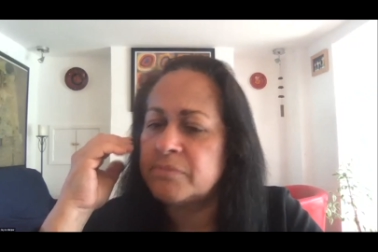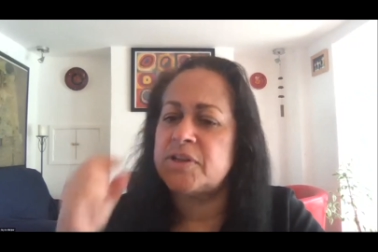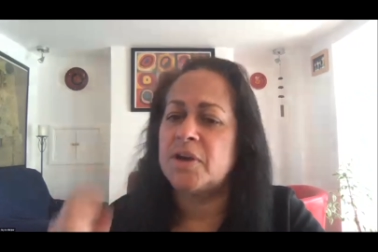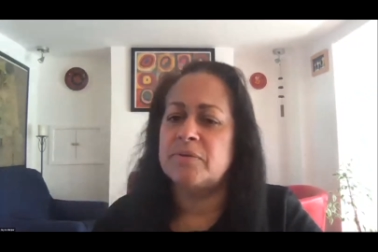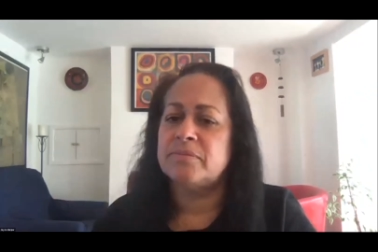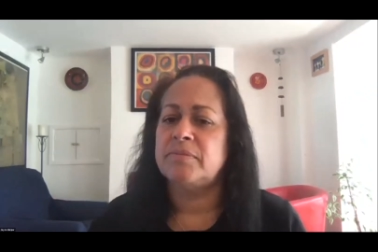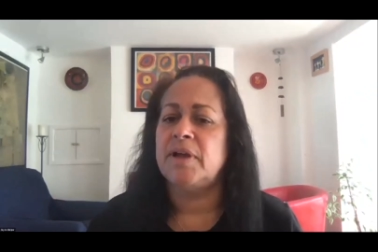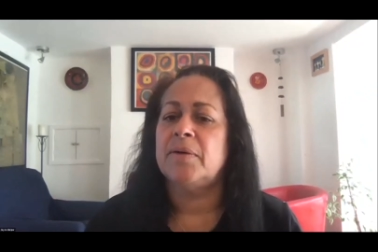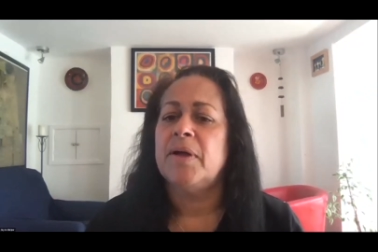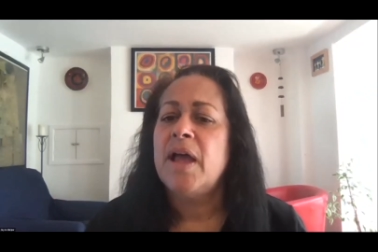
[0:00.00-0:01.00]
So
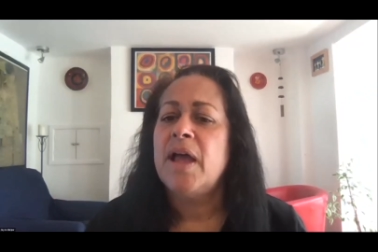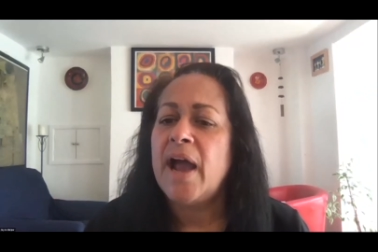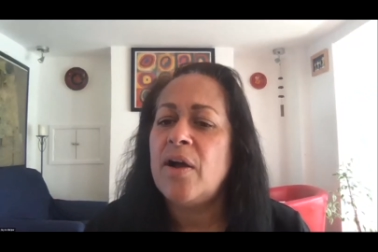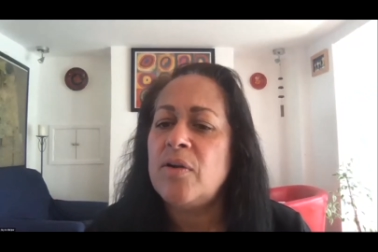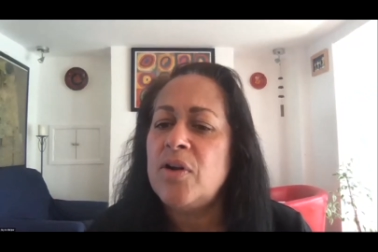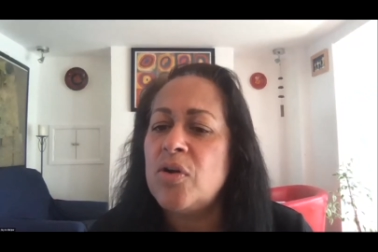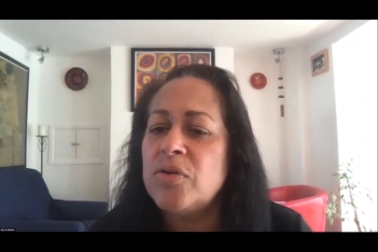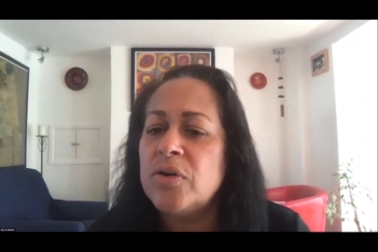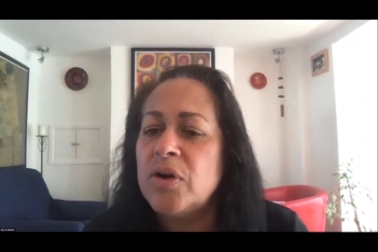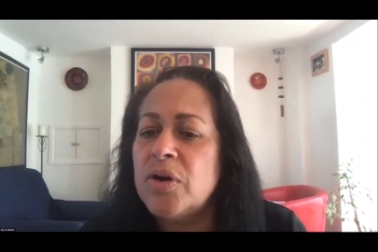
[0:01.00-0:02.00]
yeah. How
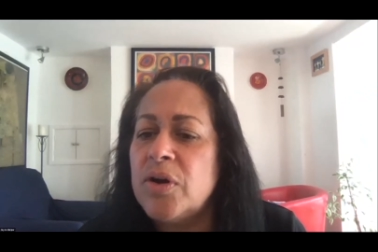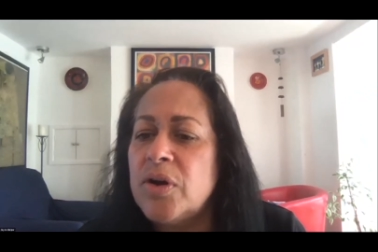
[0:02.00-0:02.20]
long